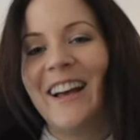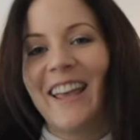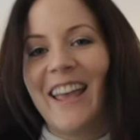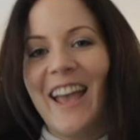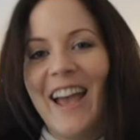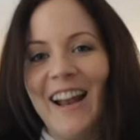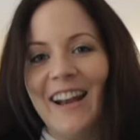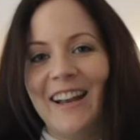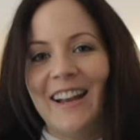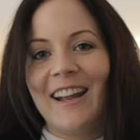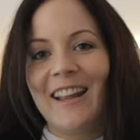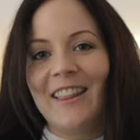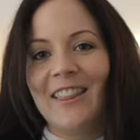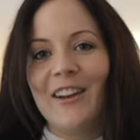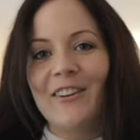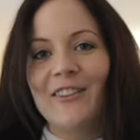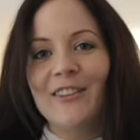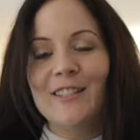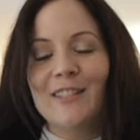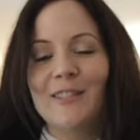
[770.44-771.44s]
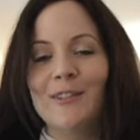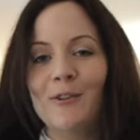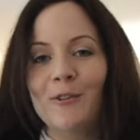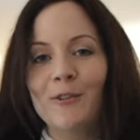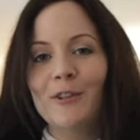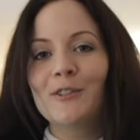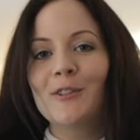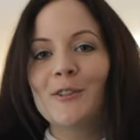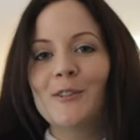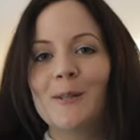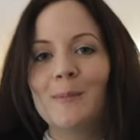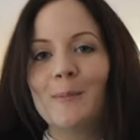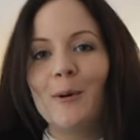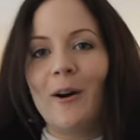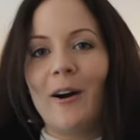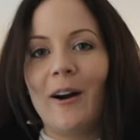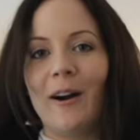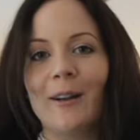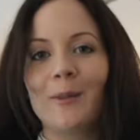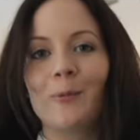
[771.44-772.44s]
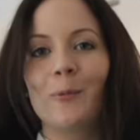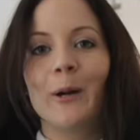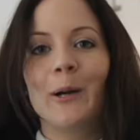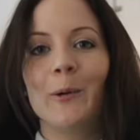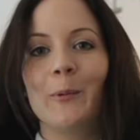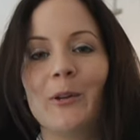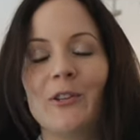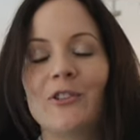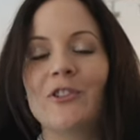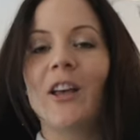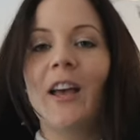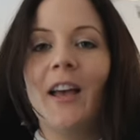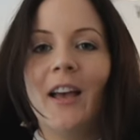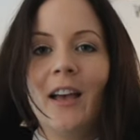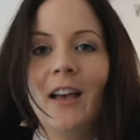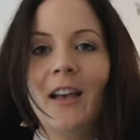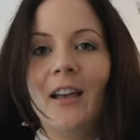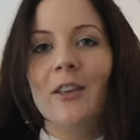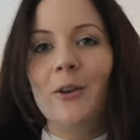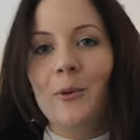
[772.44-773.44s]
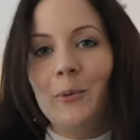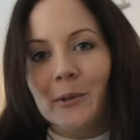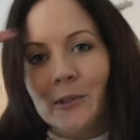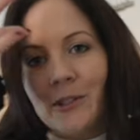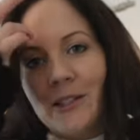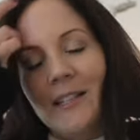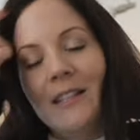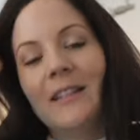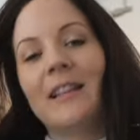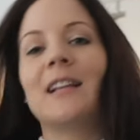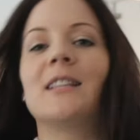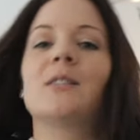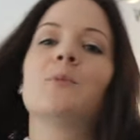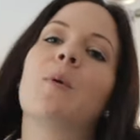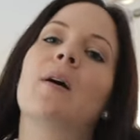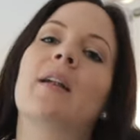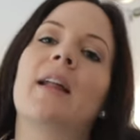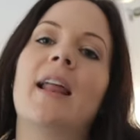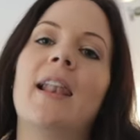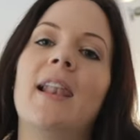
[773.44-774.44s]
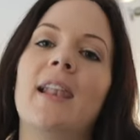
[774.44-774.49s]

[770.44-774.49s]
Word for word: again, there is no noticeable hardware, which you will see that's what I